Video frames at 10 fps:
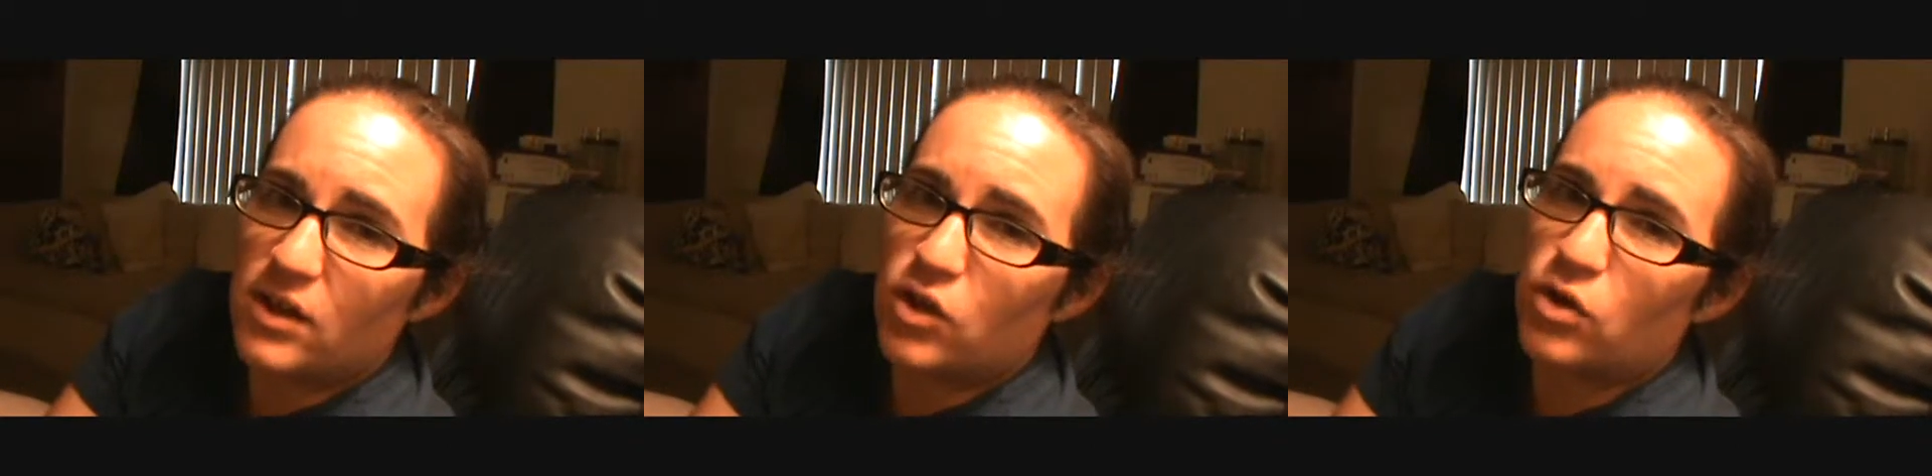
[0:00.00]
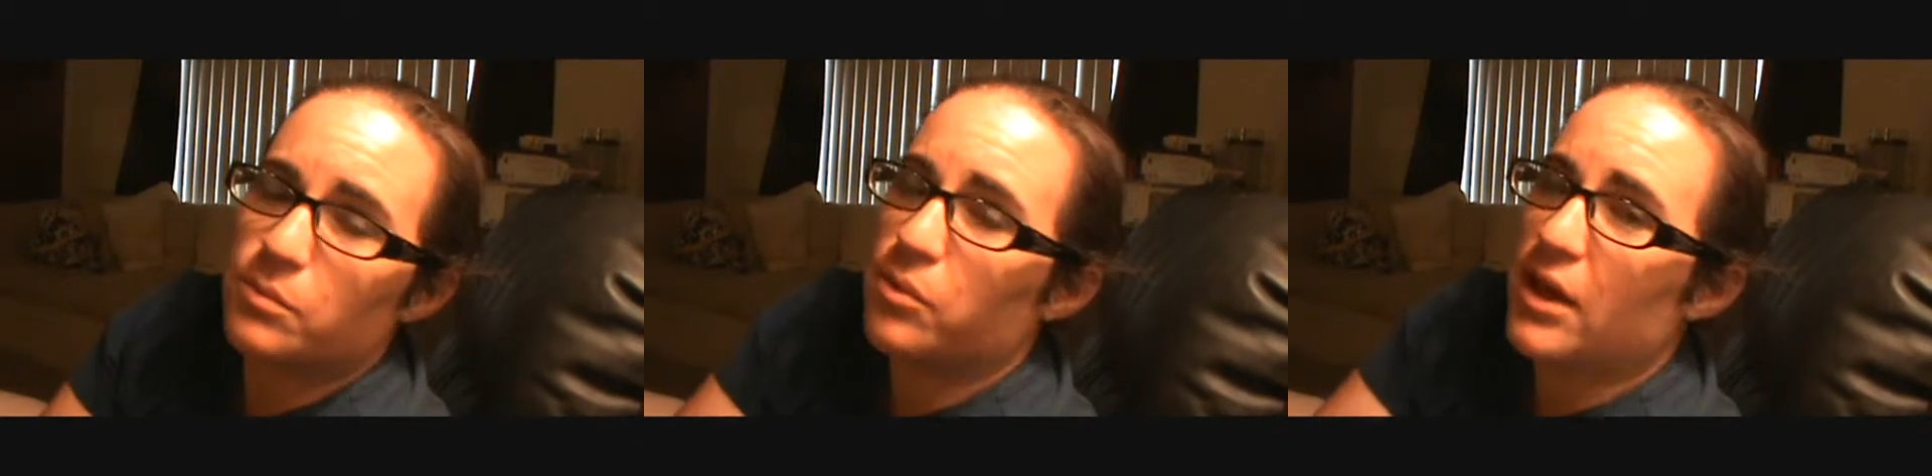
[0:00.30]
You
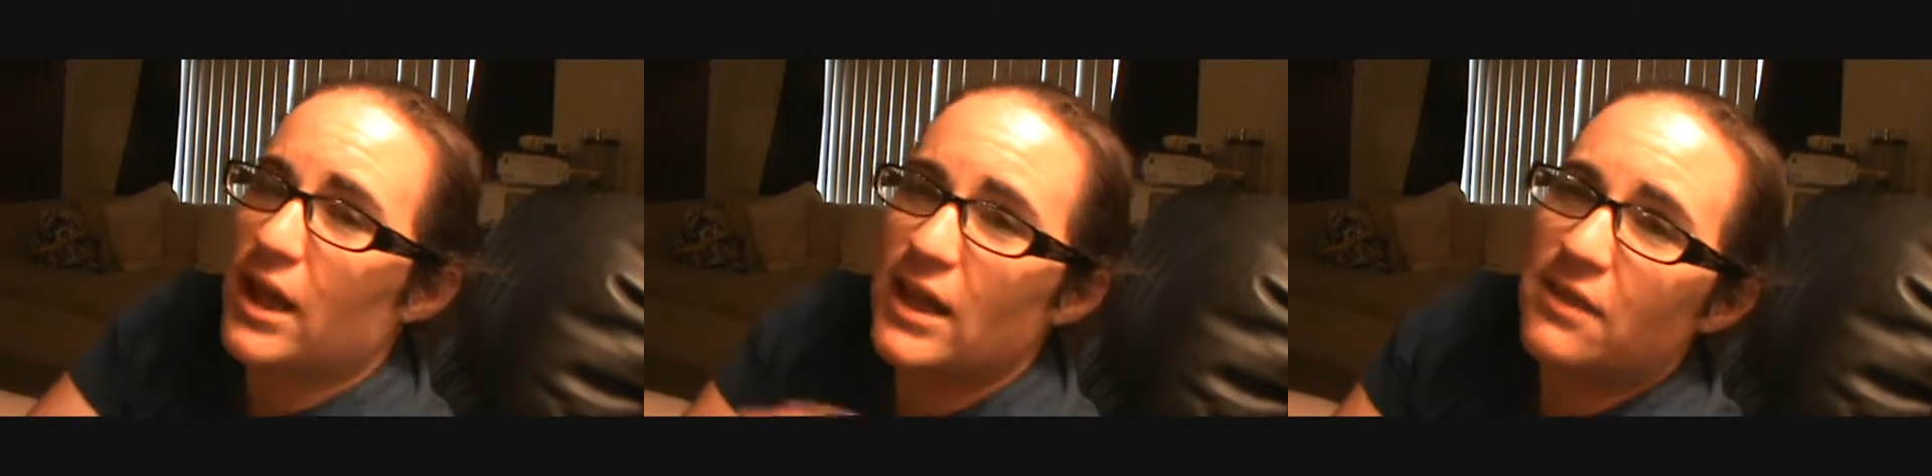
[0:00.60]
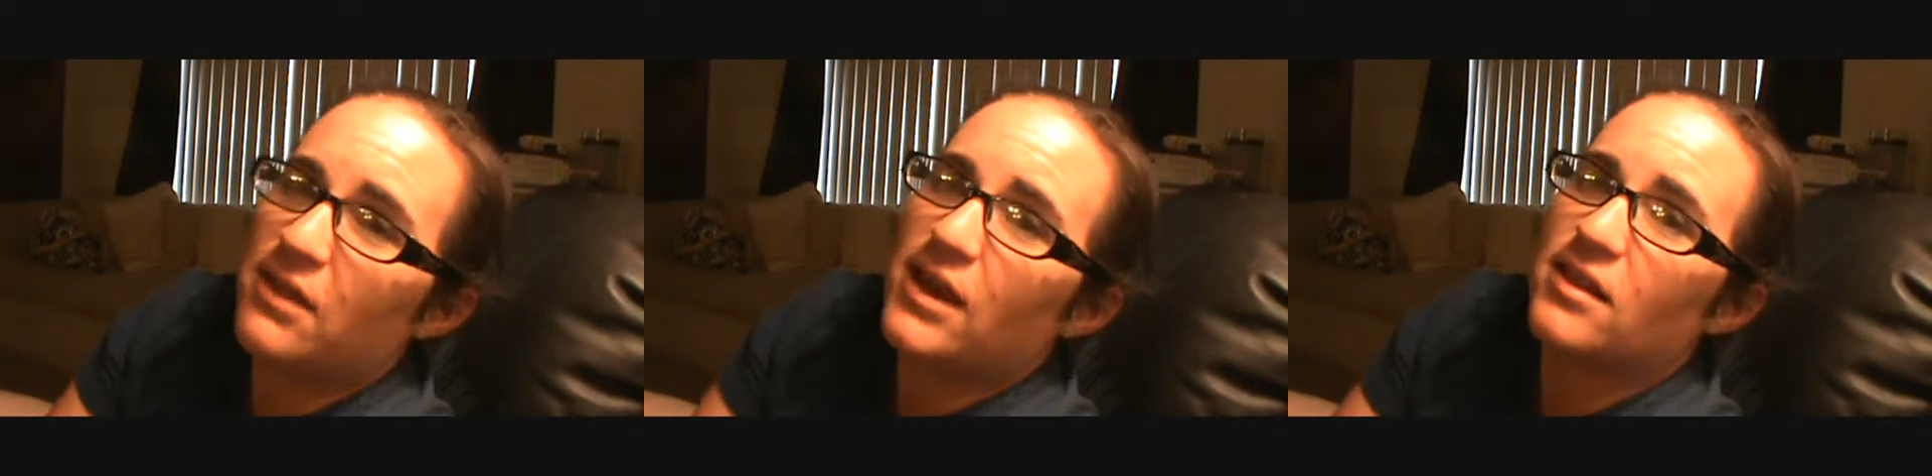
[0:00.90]
can put
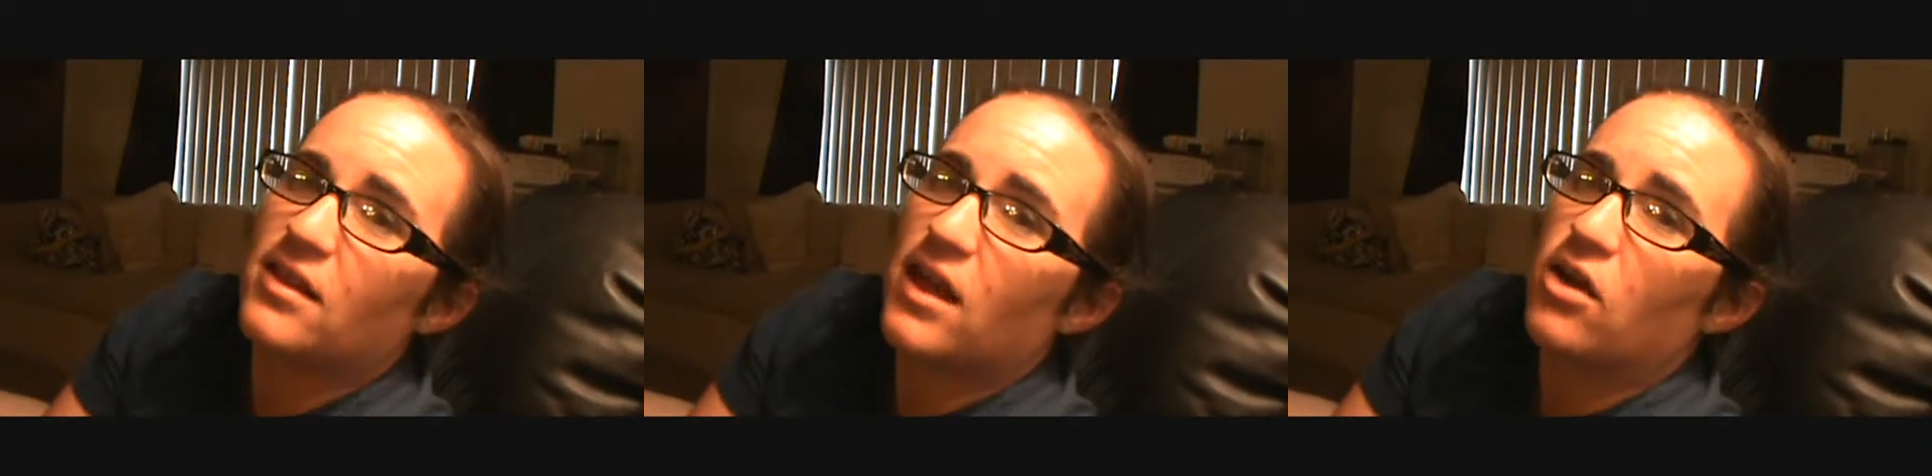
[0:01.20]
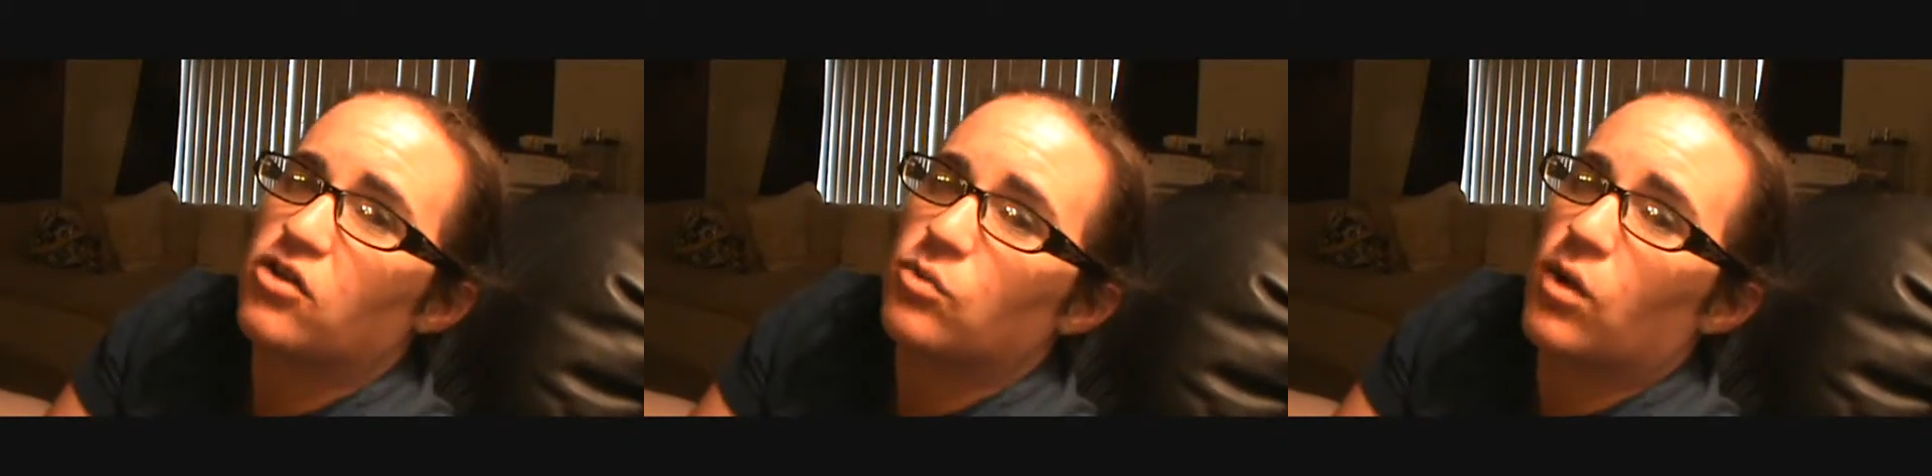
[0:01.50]
anything in the
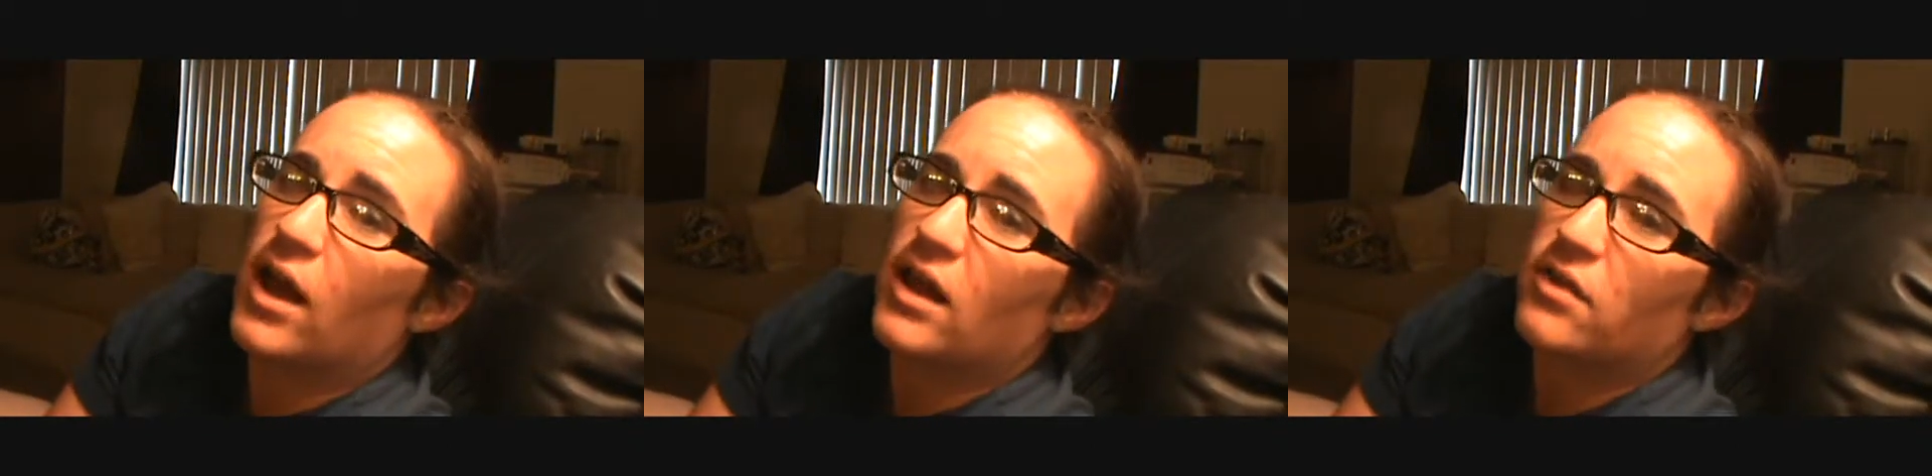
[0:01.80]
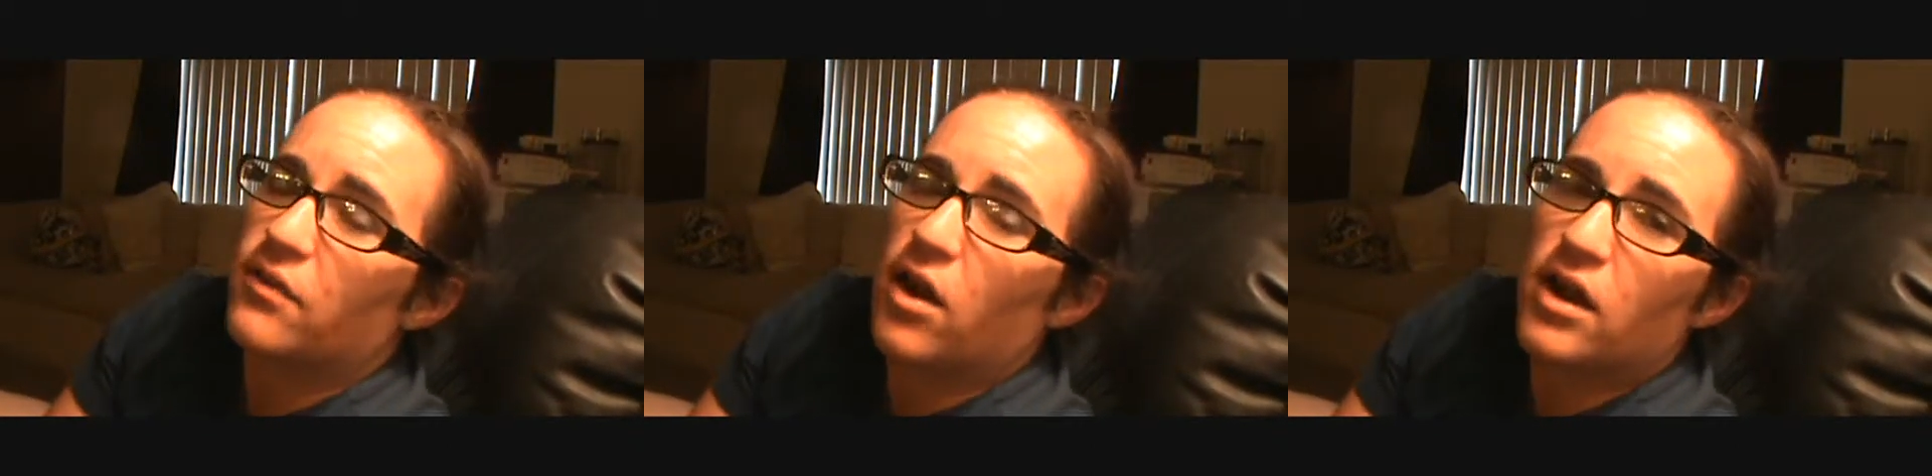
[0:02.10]
salad you want
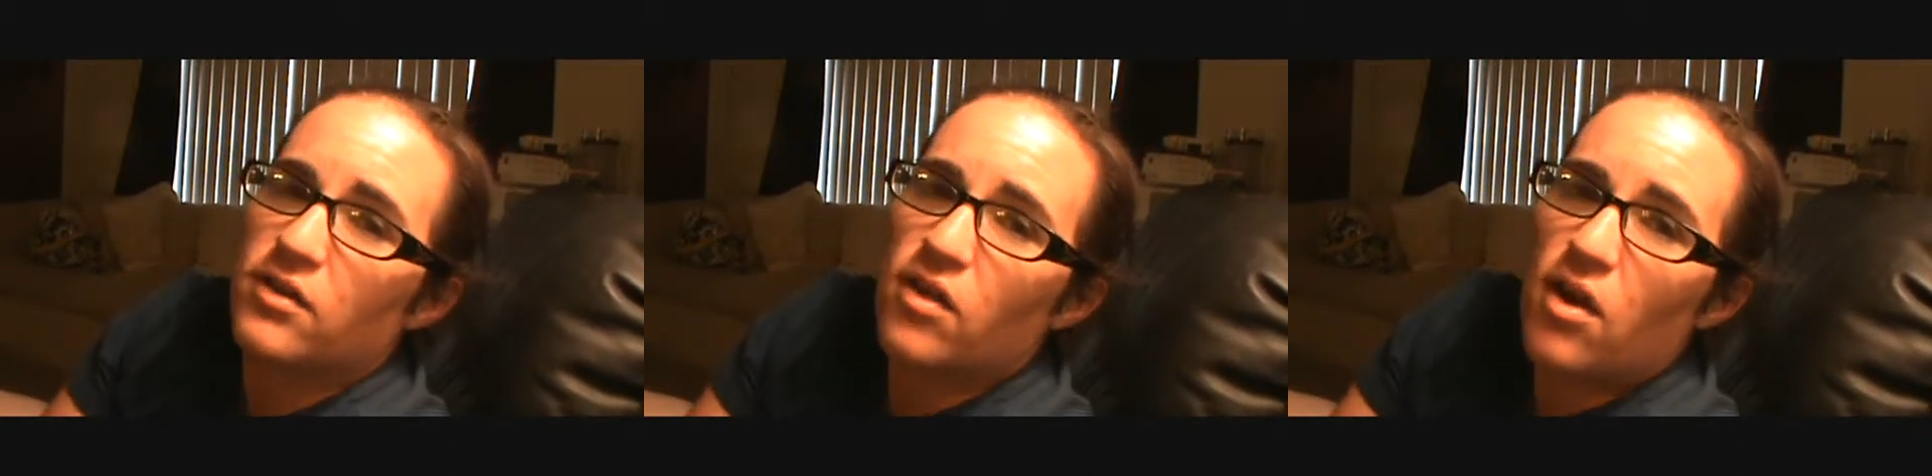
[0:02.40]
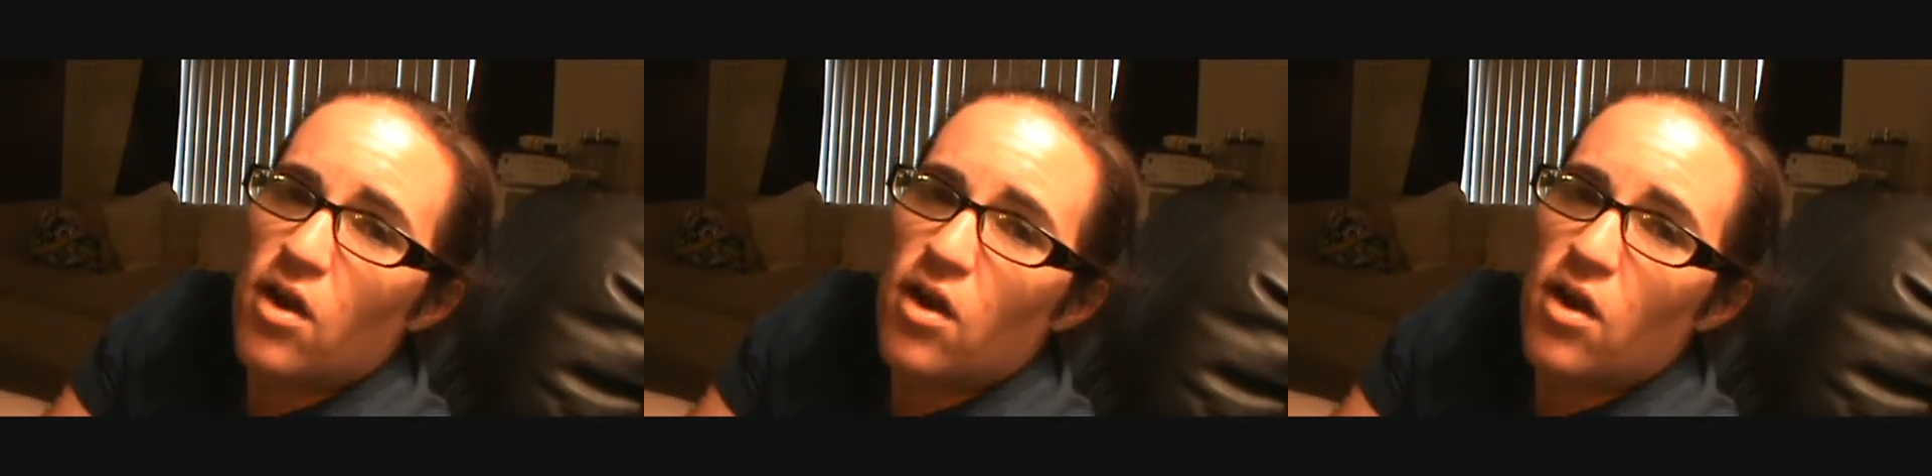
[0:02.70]
as far as